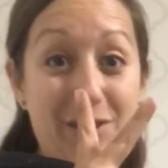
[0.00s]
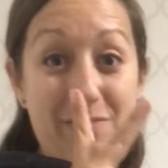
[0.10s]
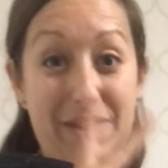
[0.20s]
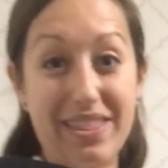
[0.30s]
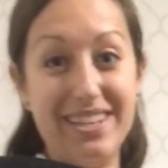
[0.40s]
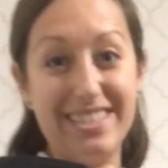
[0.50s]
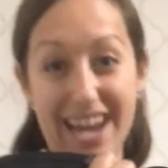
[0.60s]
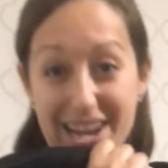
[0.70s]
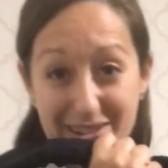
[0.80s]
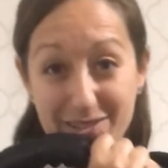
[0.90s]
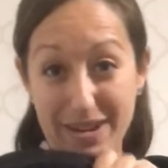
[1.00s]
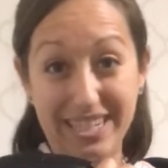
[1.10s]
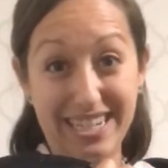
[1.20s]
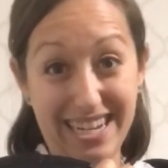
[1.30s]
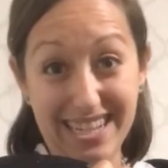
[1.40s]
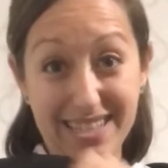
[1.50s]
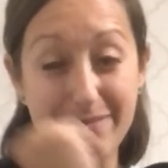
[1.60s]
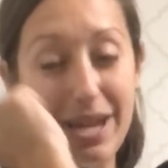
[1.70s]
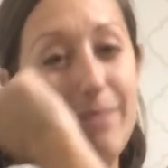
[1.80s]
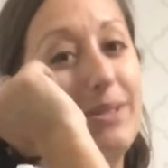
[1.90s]
two methods. I use my teeth
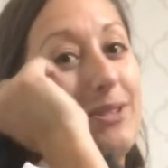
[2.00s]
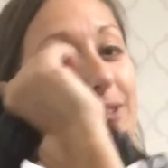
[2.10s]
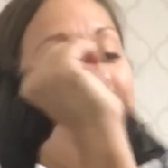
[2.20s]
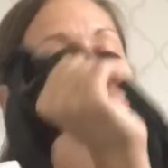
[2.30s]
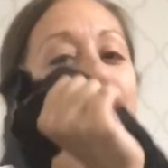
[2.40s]
sometimes to hold